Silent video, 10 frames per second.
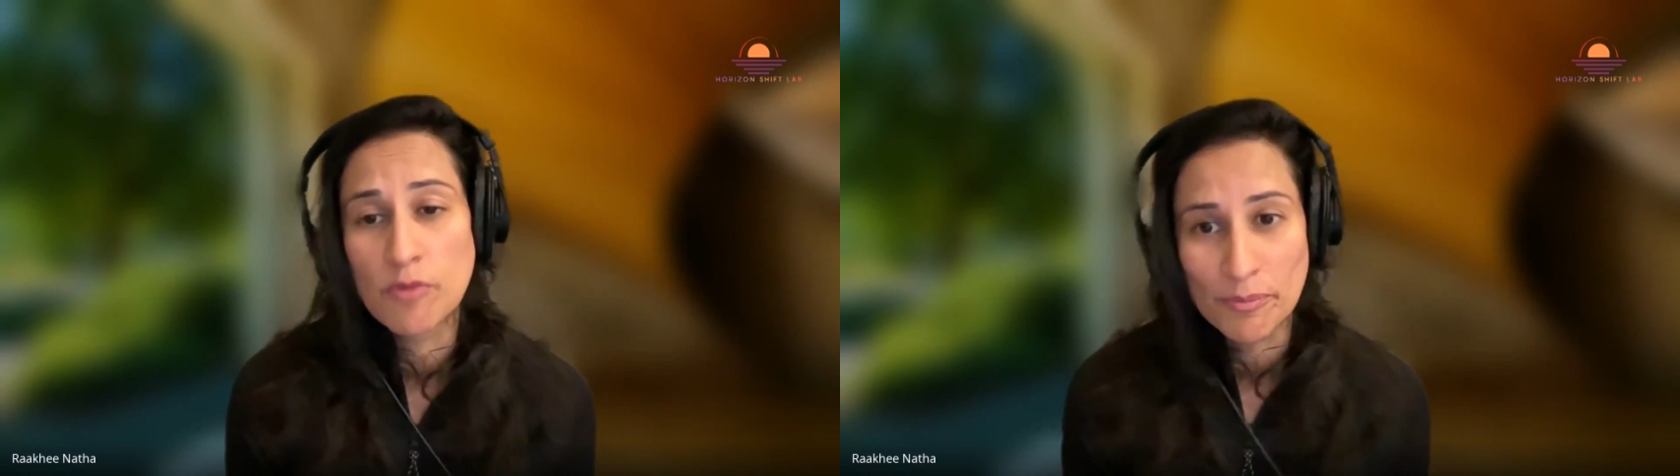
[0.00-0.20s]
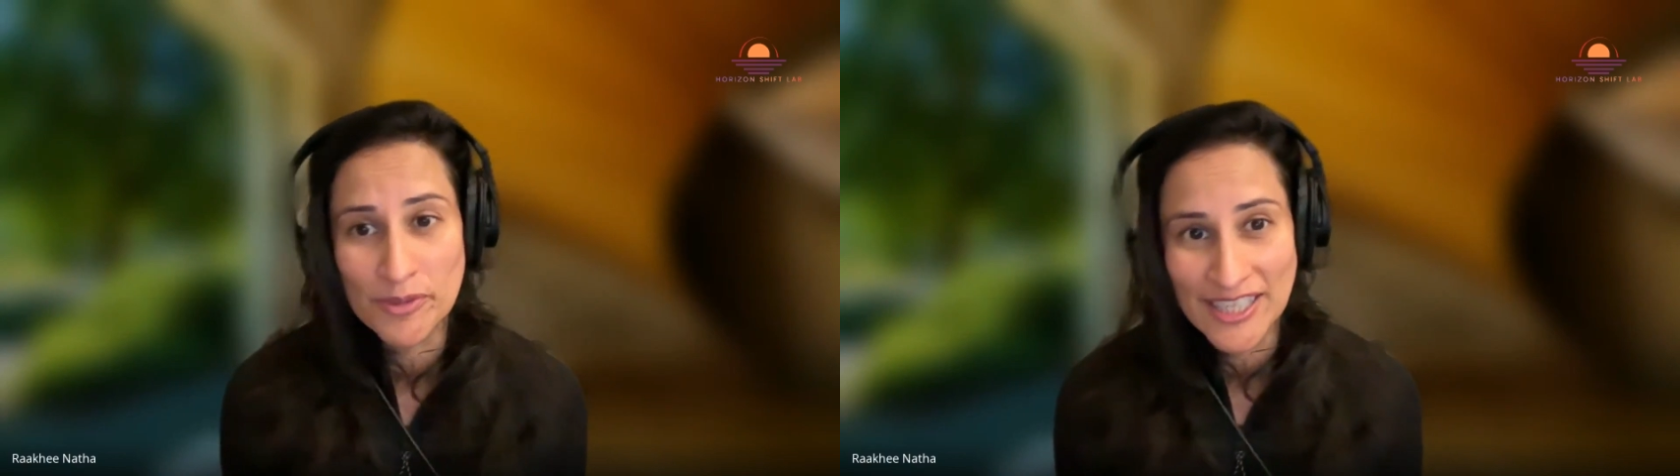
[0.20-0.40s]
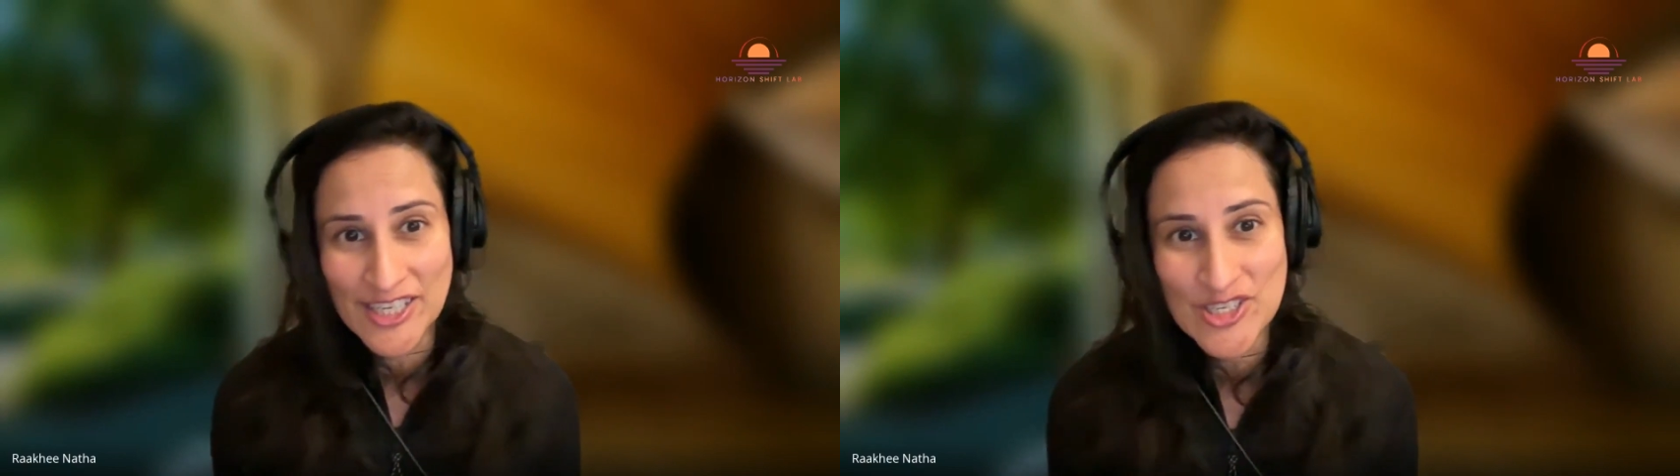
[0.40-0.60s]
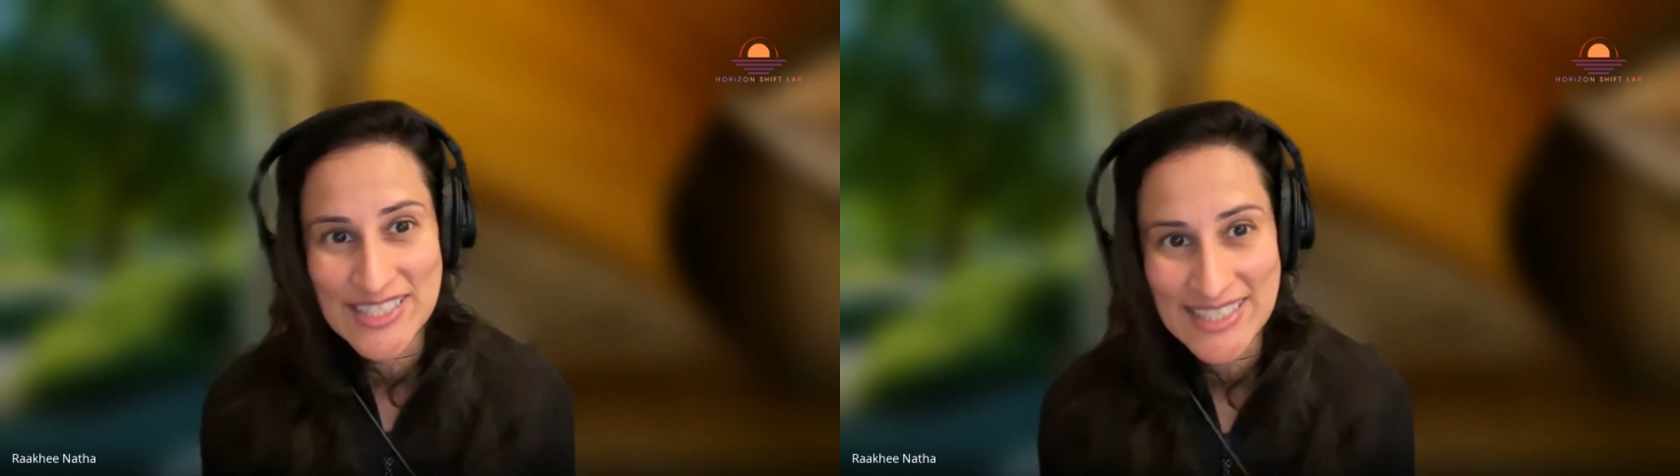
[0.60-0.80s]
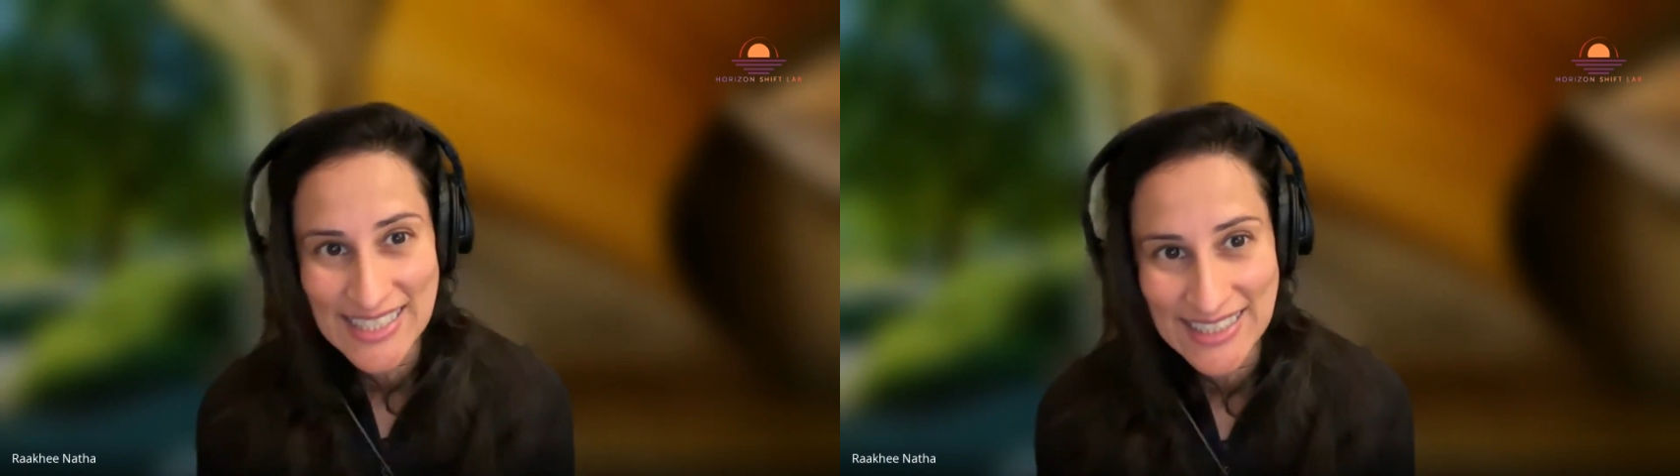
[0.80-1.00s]

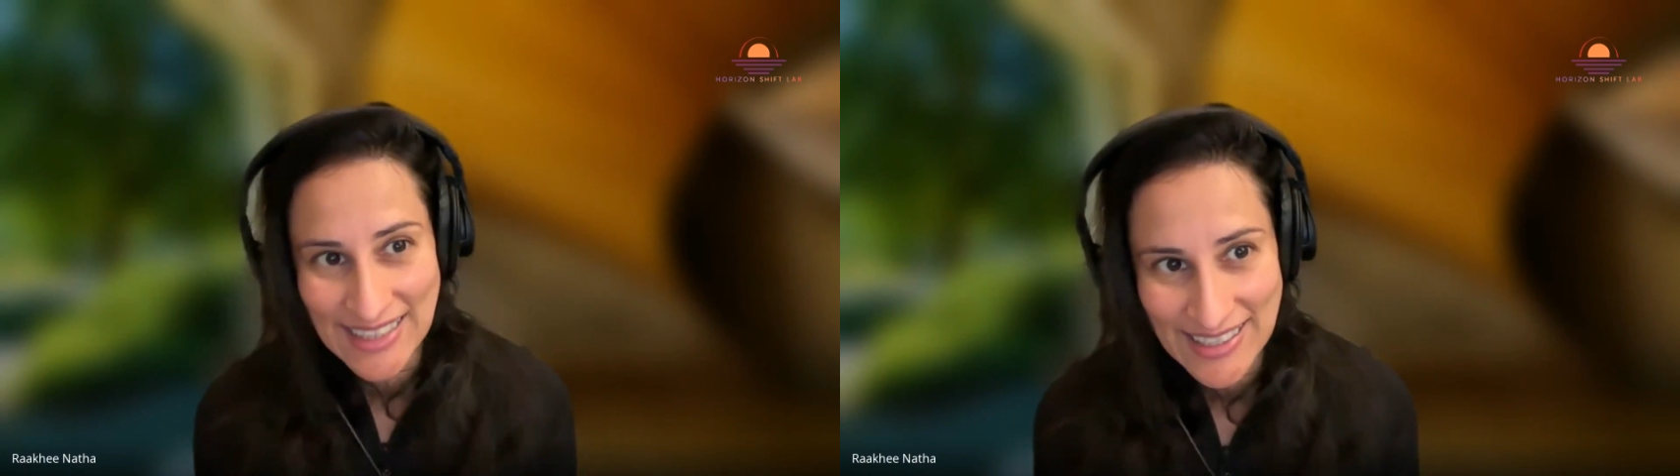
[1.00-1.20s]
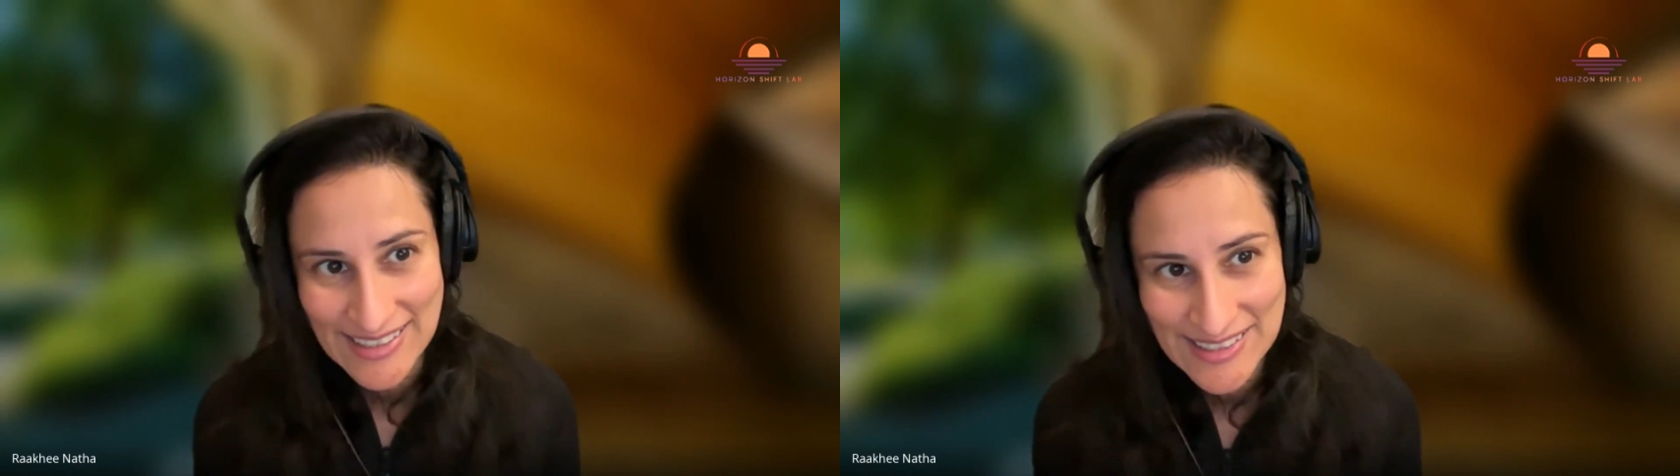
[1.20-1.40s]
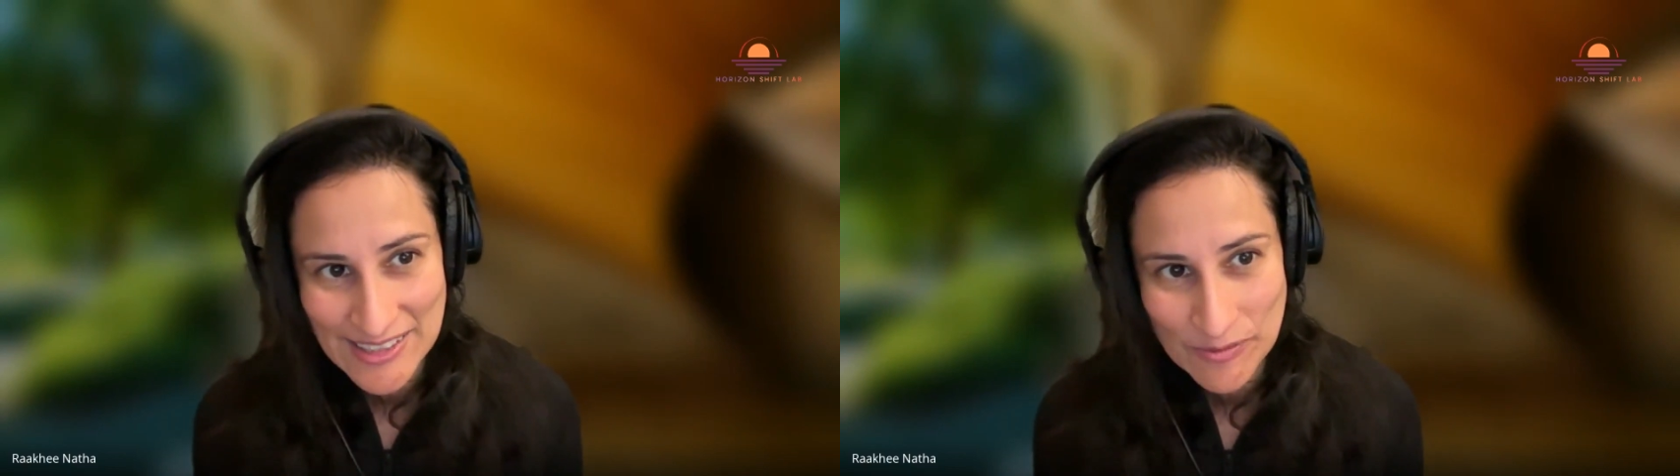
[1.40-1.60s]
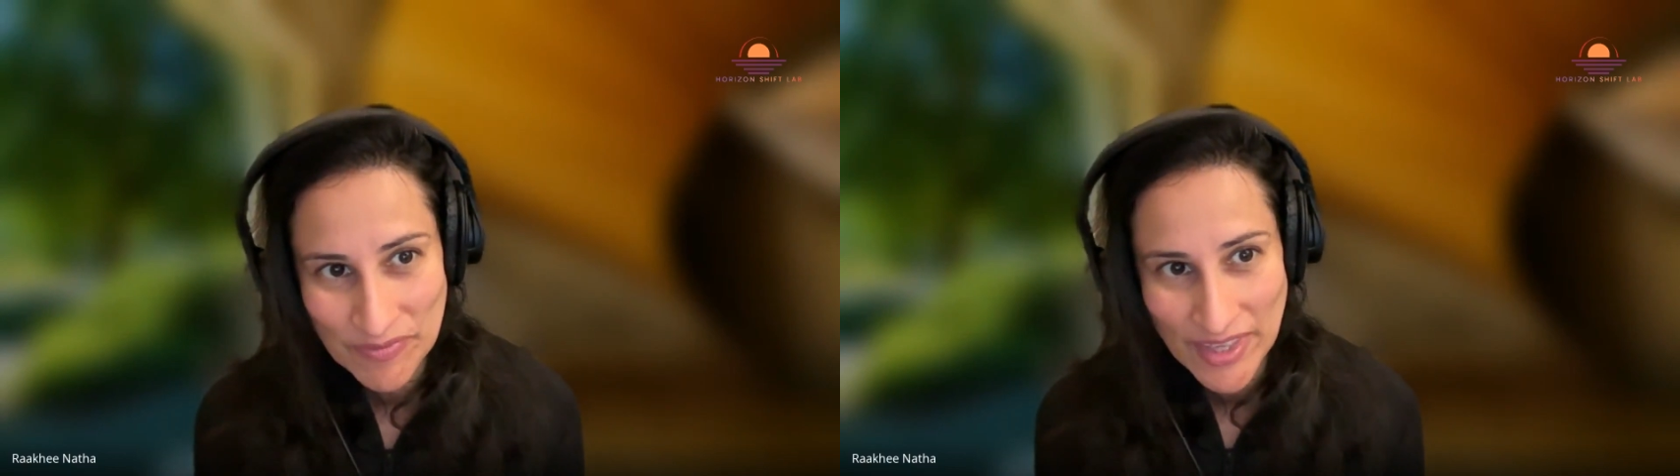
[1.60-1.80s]
population declines.